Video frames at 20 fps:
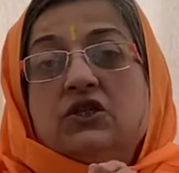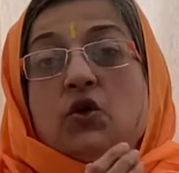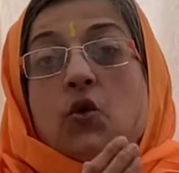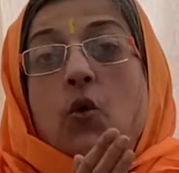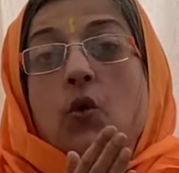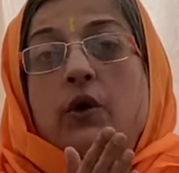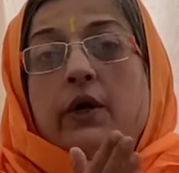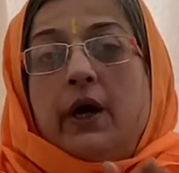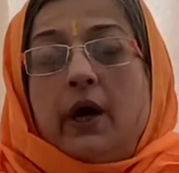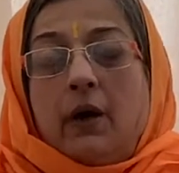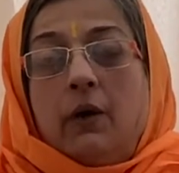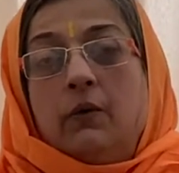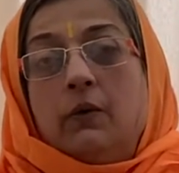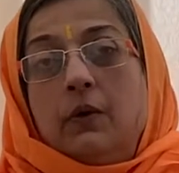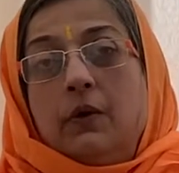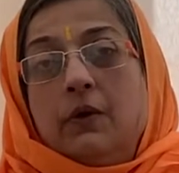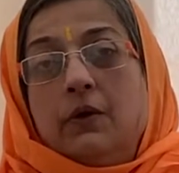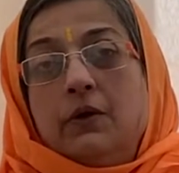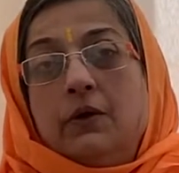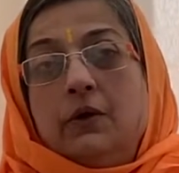go-down,
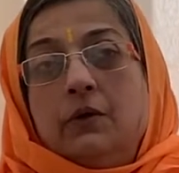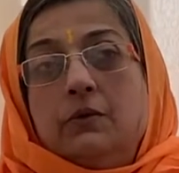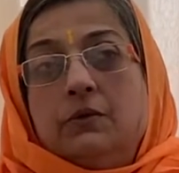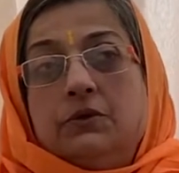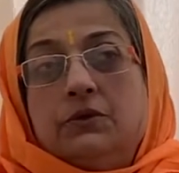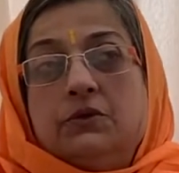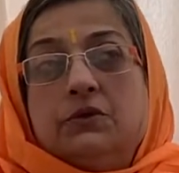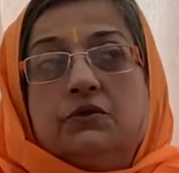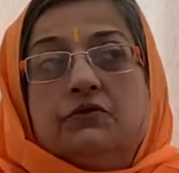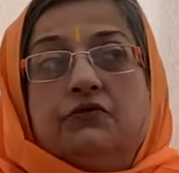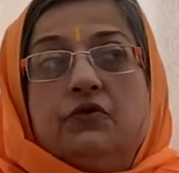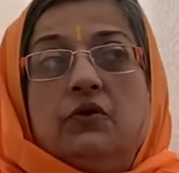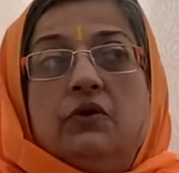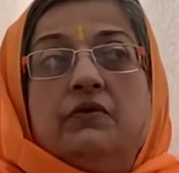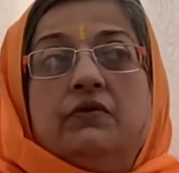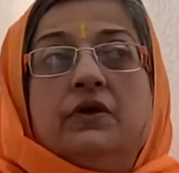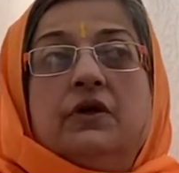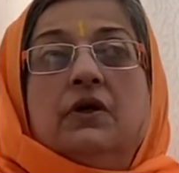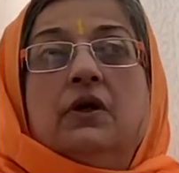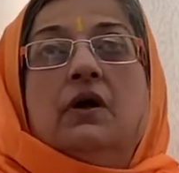you know, which was full
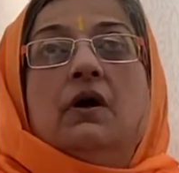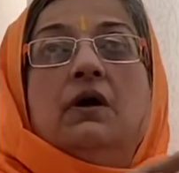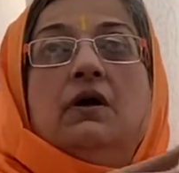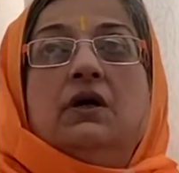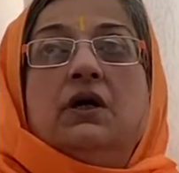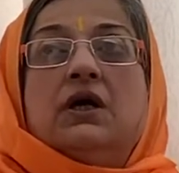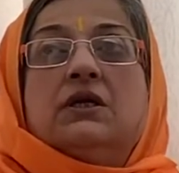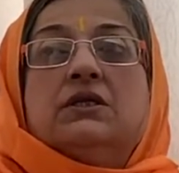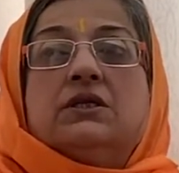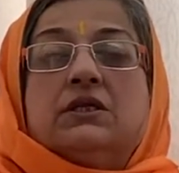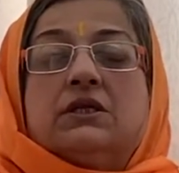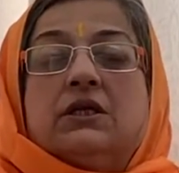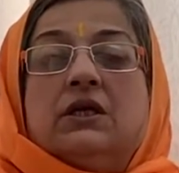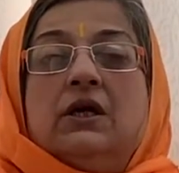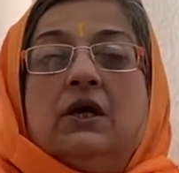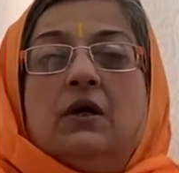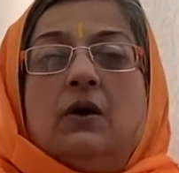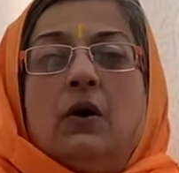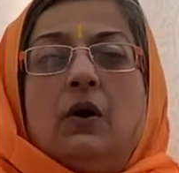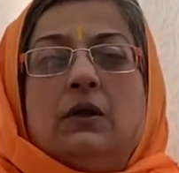of dirt, dust,
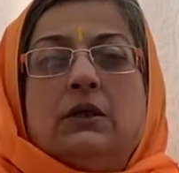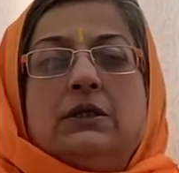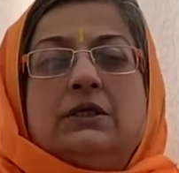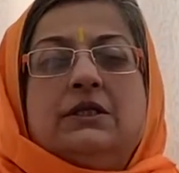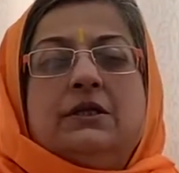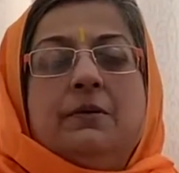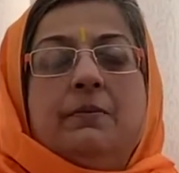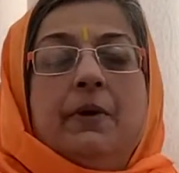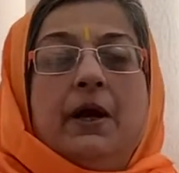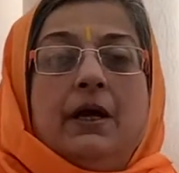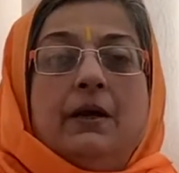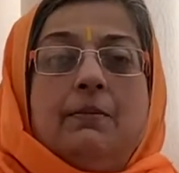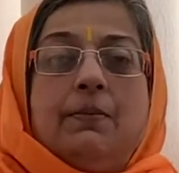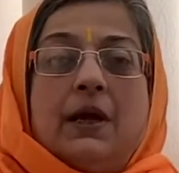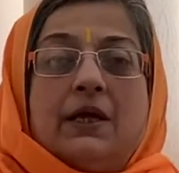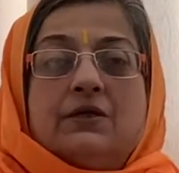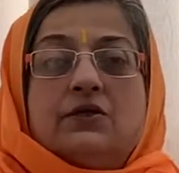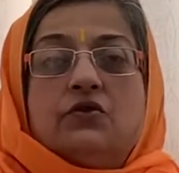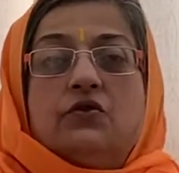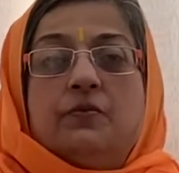all the cement,
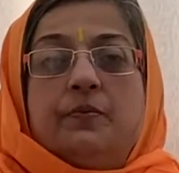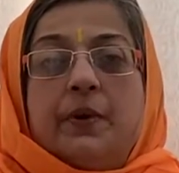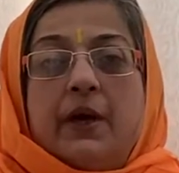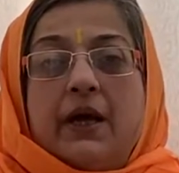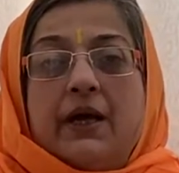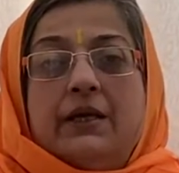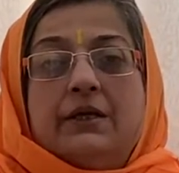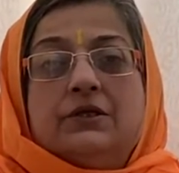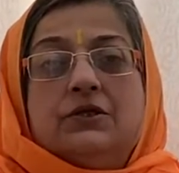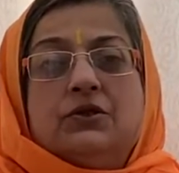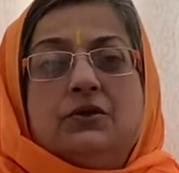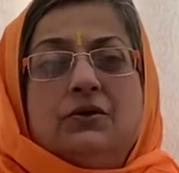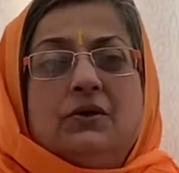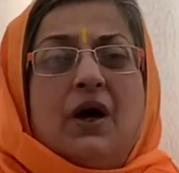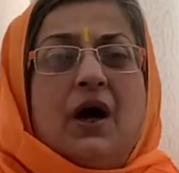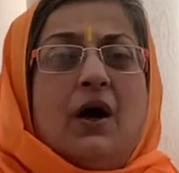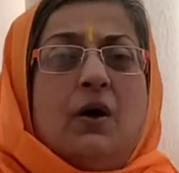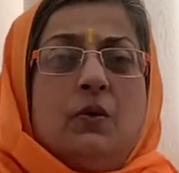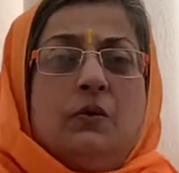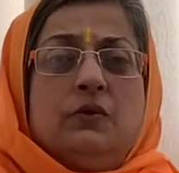plaster of Paris, you know
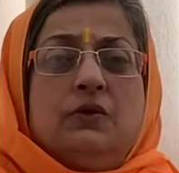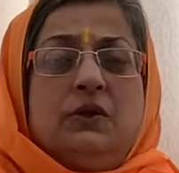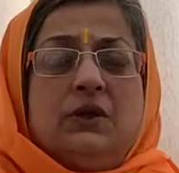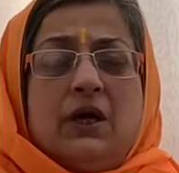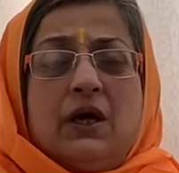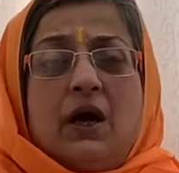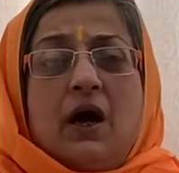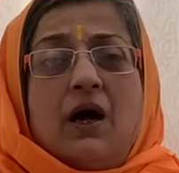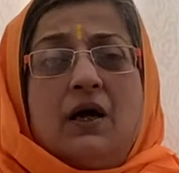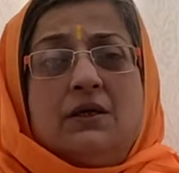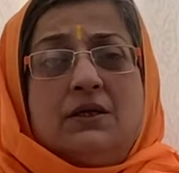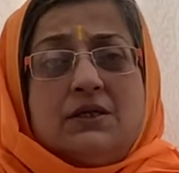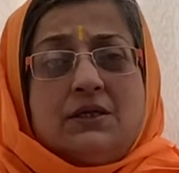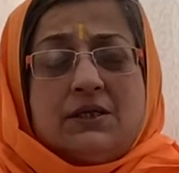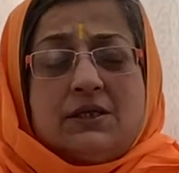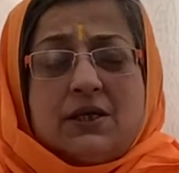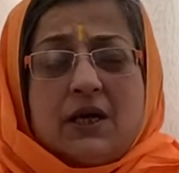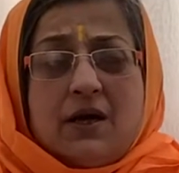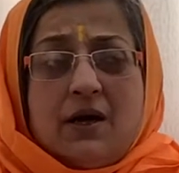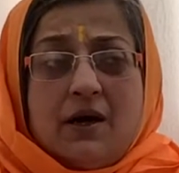how the
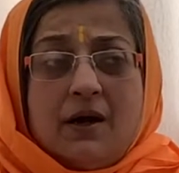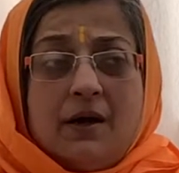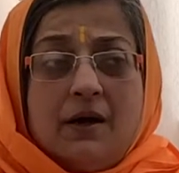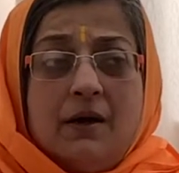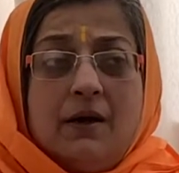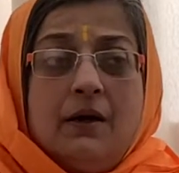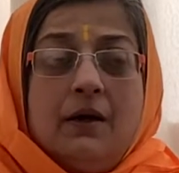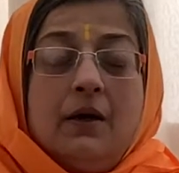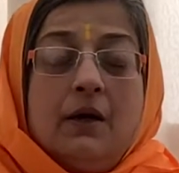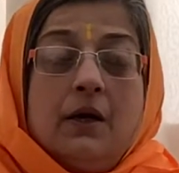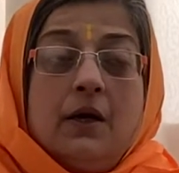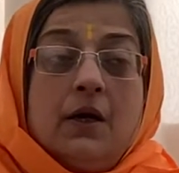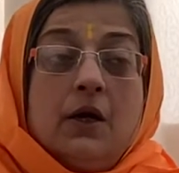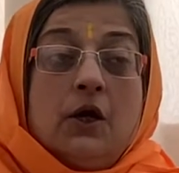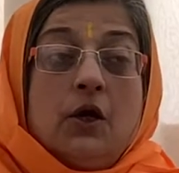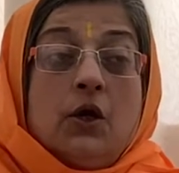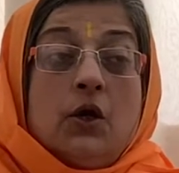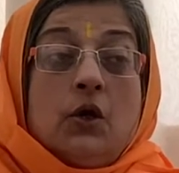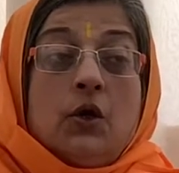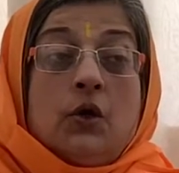artists are.
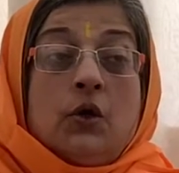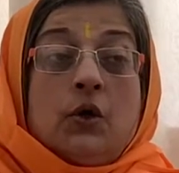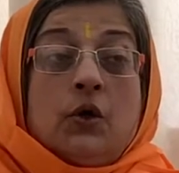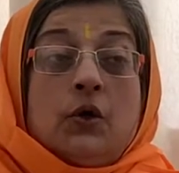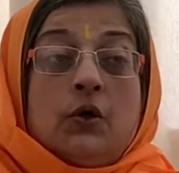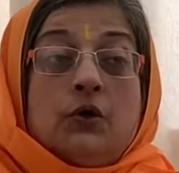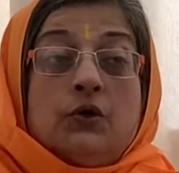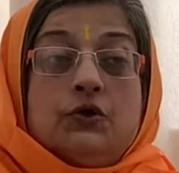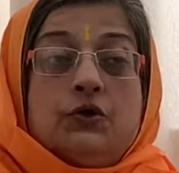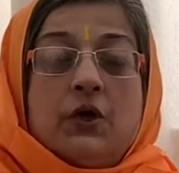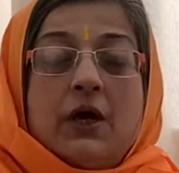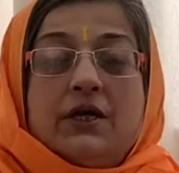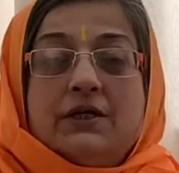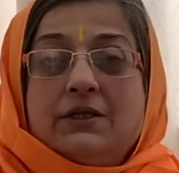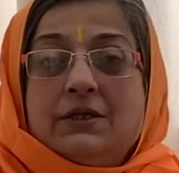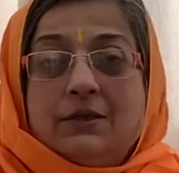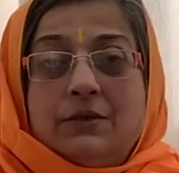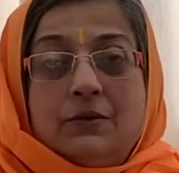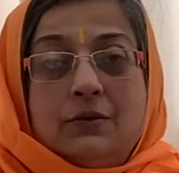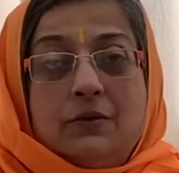So I
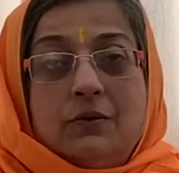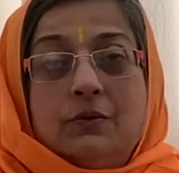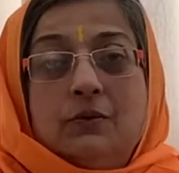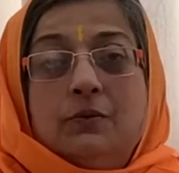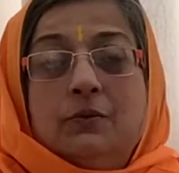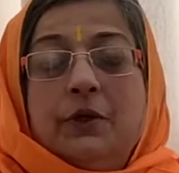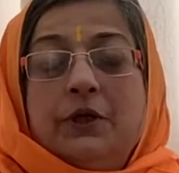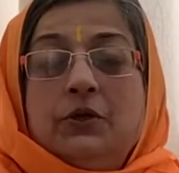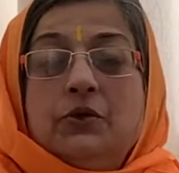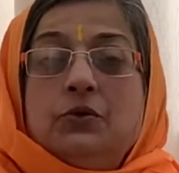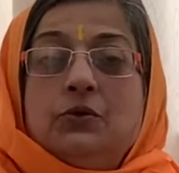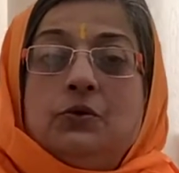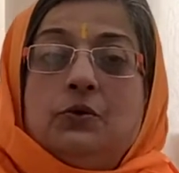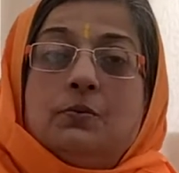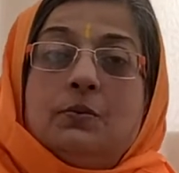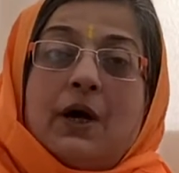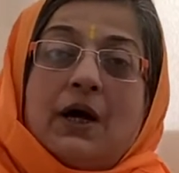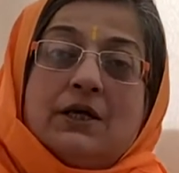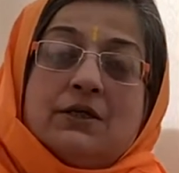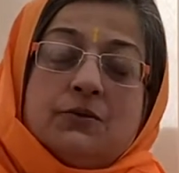said, no, when you do
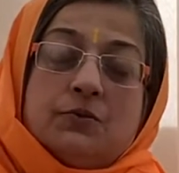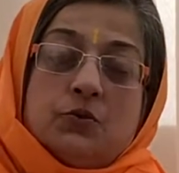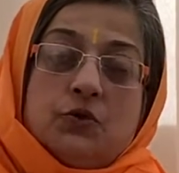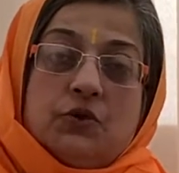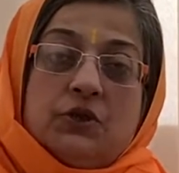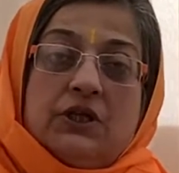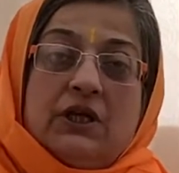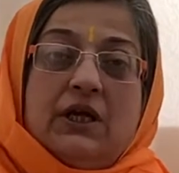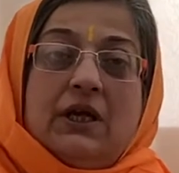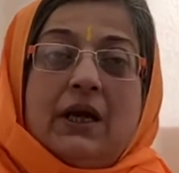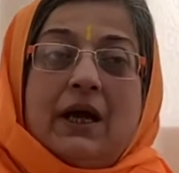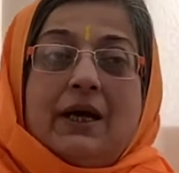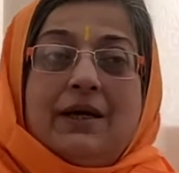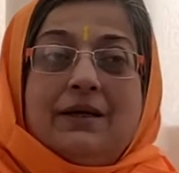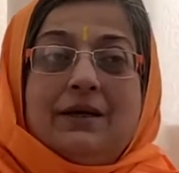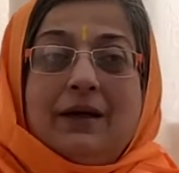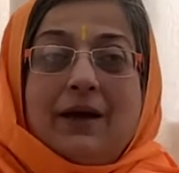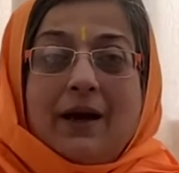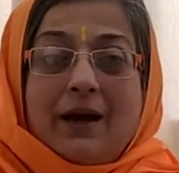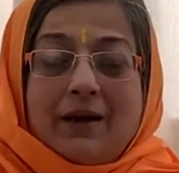Ma's Murti, light
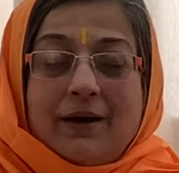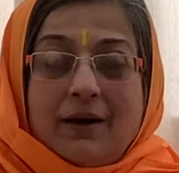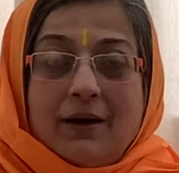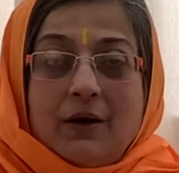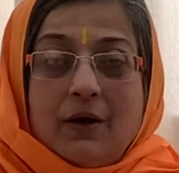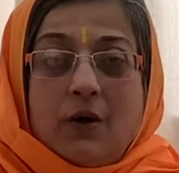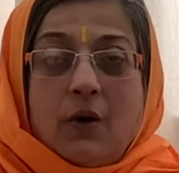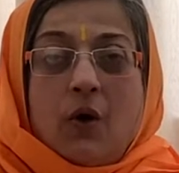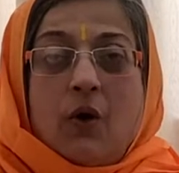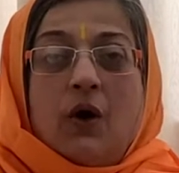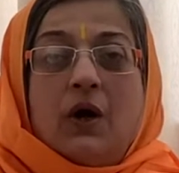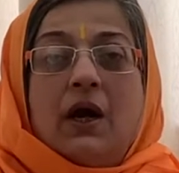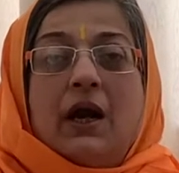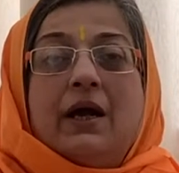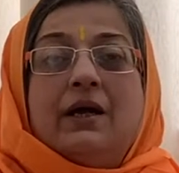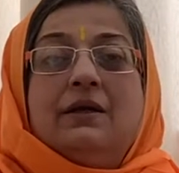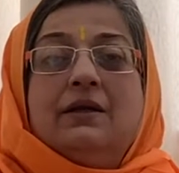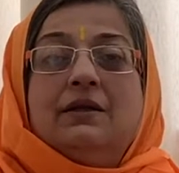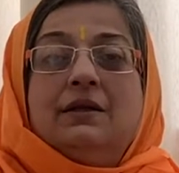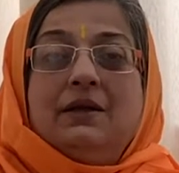a candle or
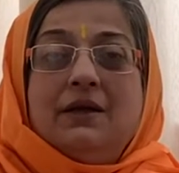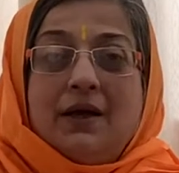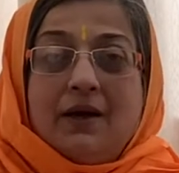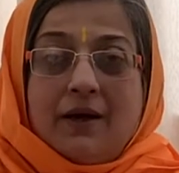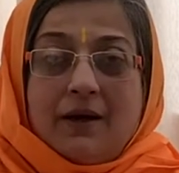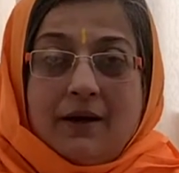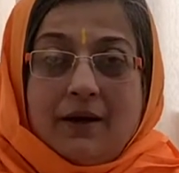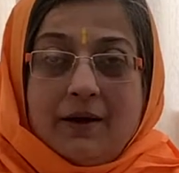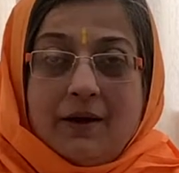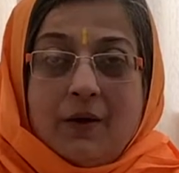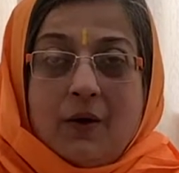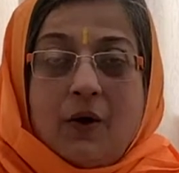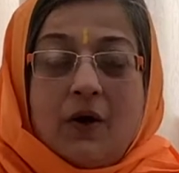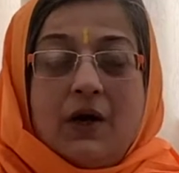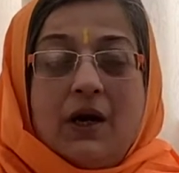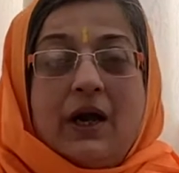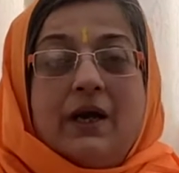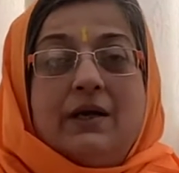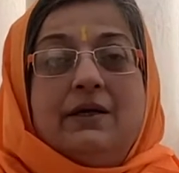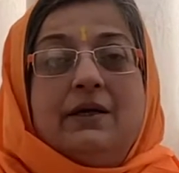light a diya or
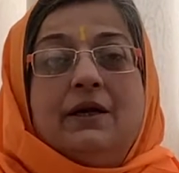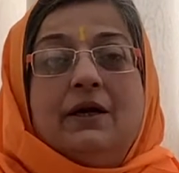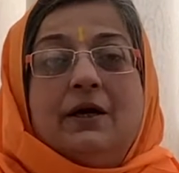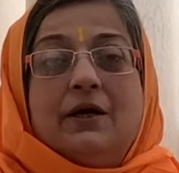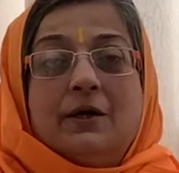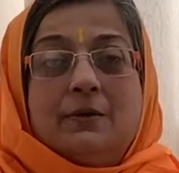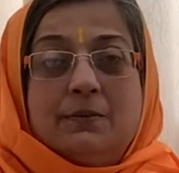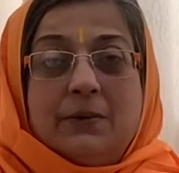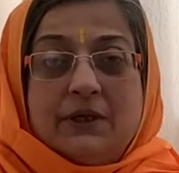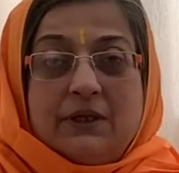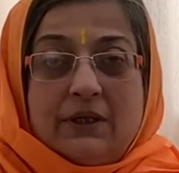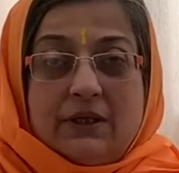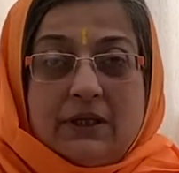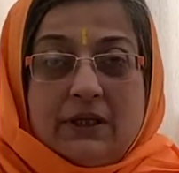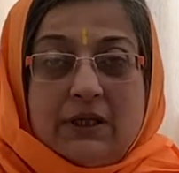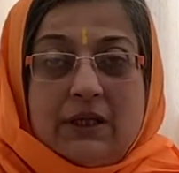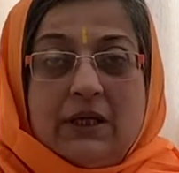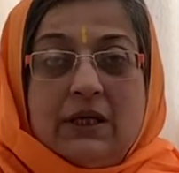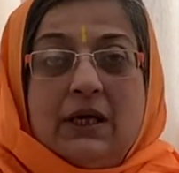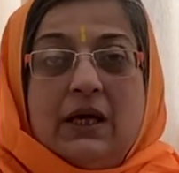light an
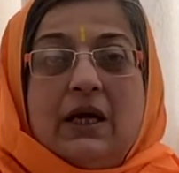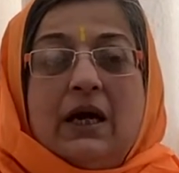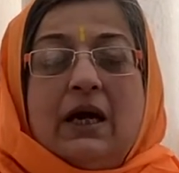agarbatti,